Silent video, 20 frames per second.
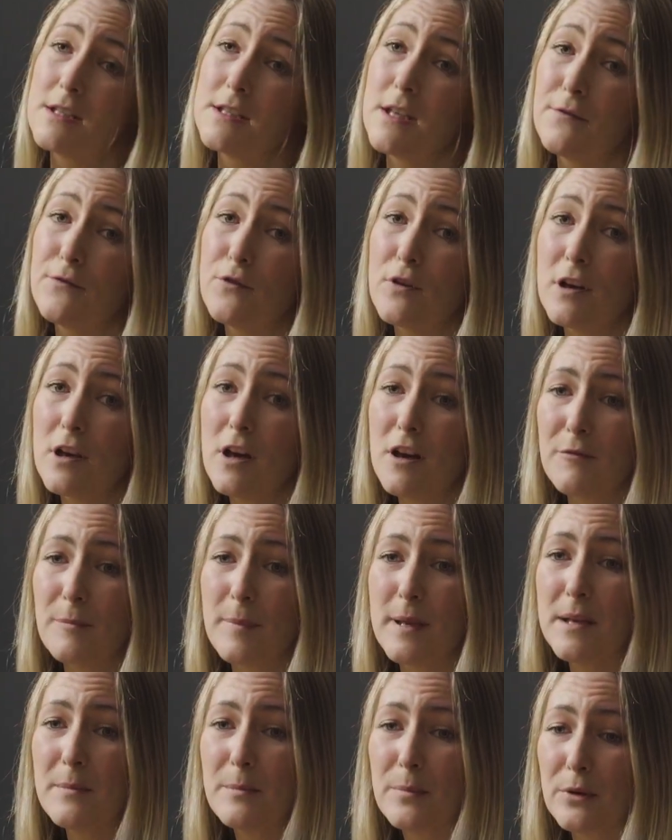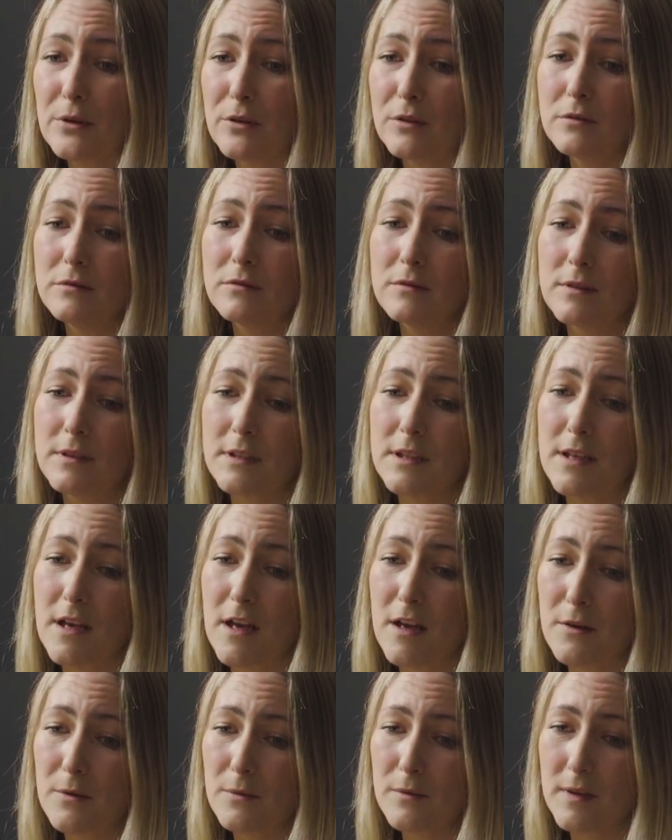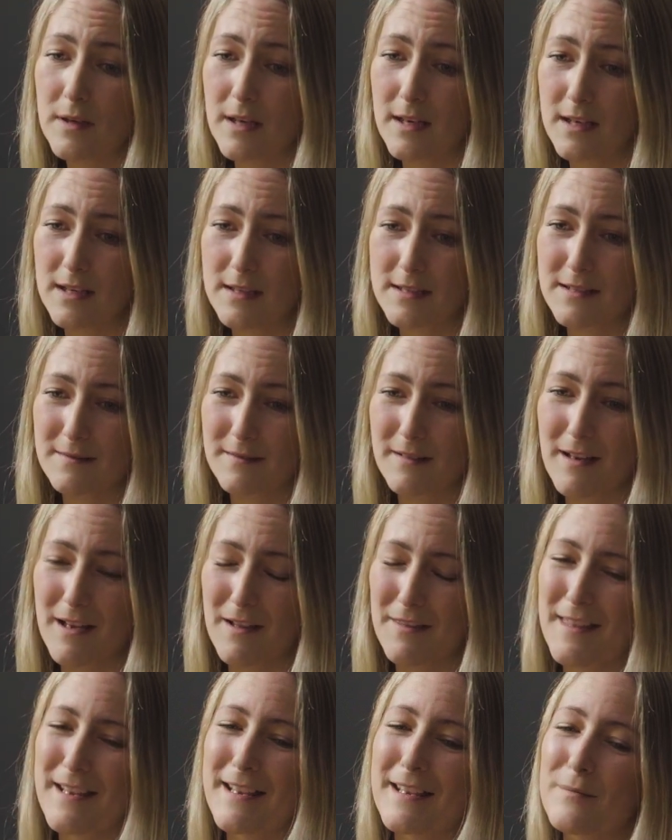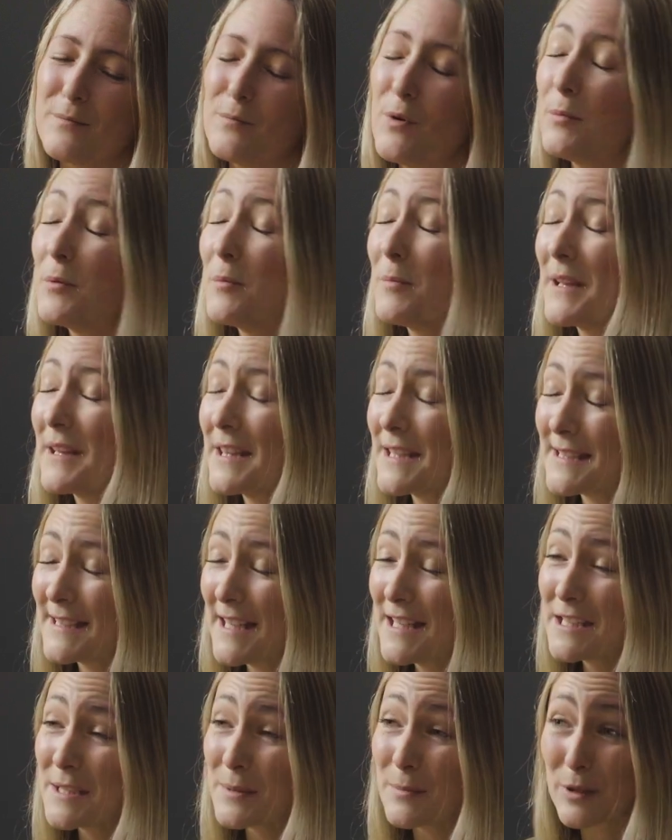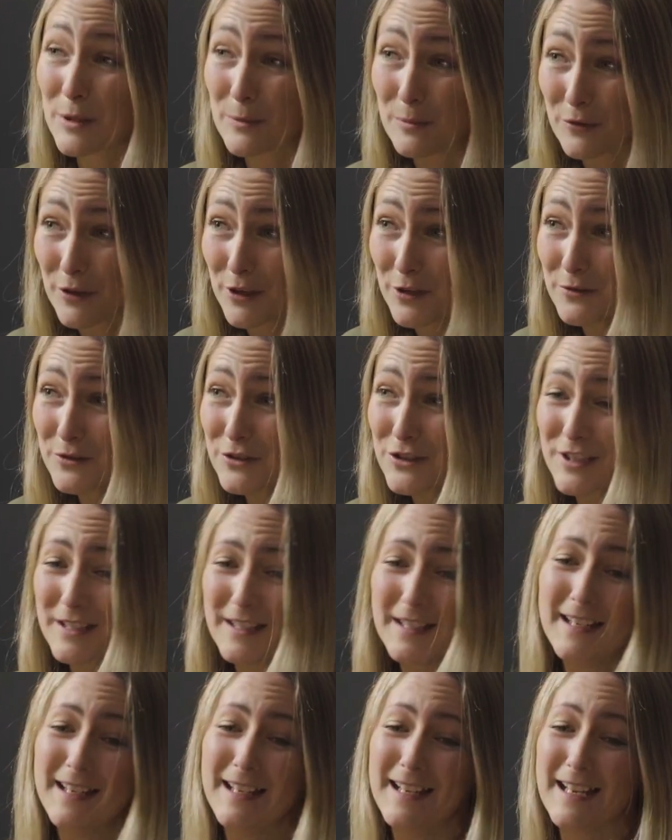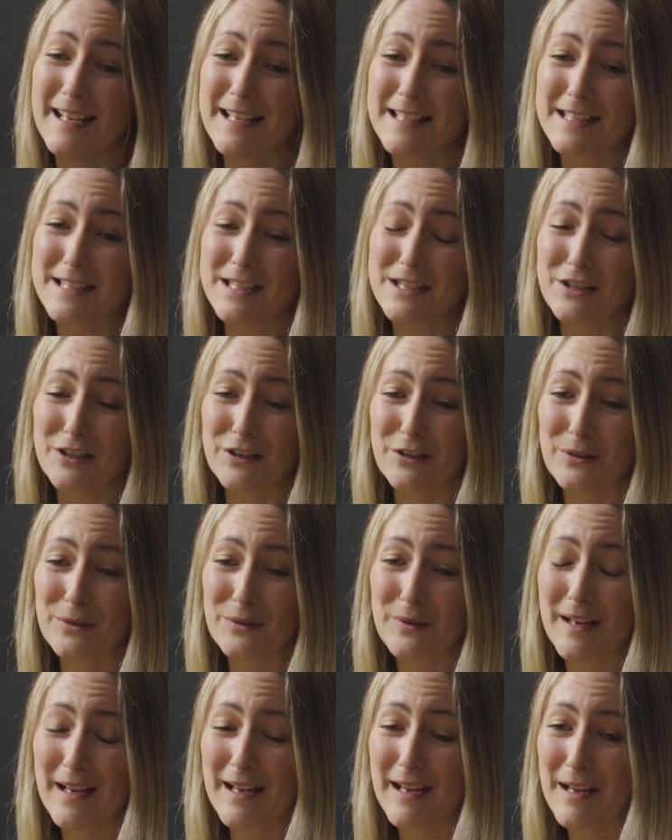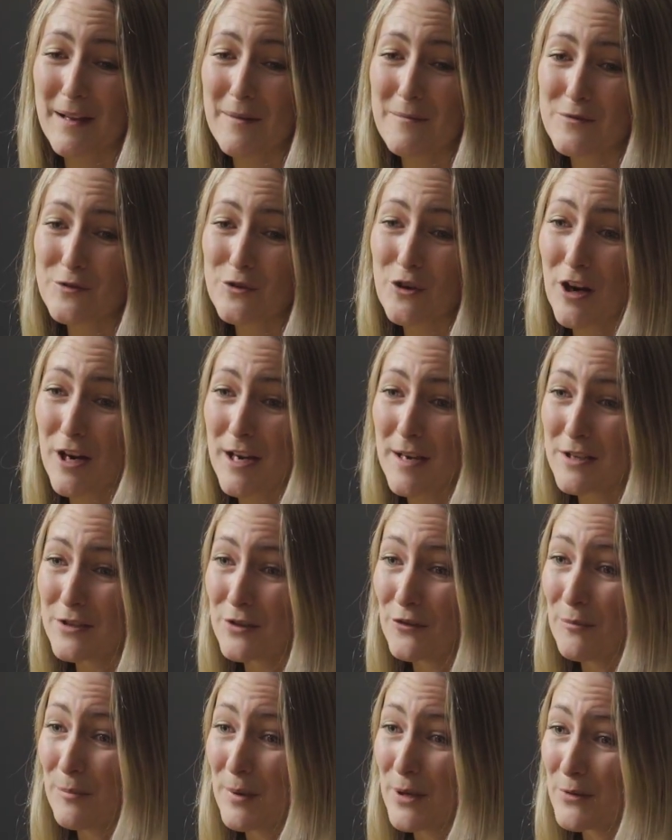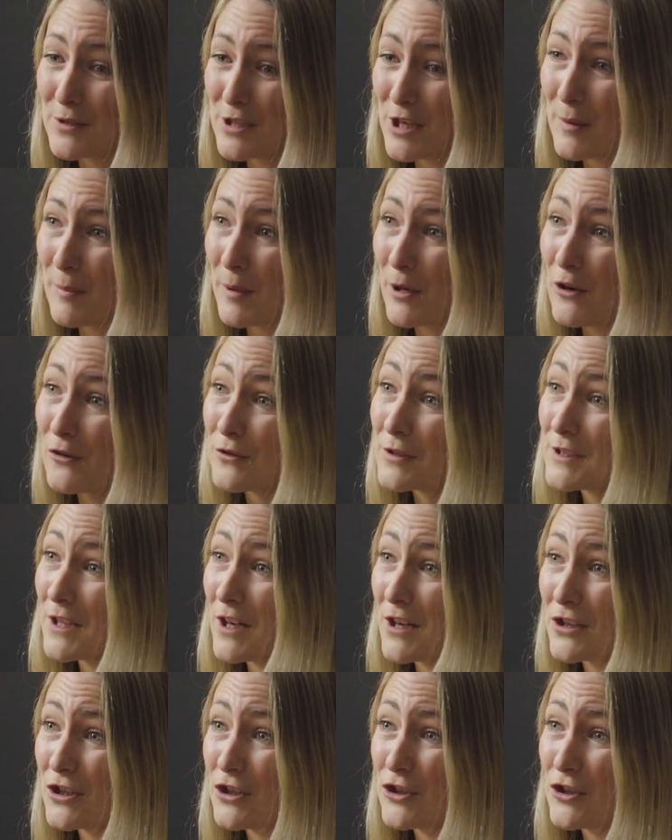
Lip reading: So for a lot of people, you know, it's I think probably the sensible approach is to try and sort of build it up alongside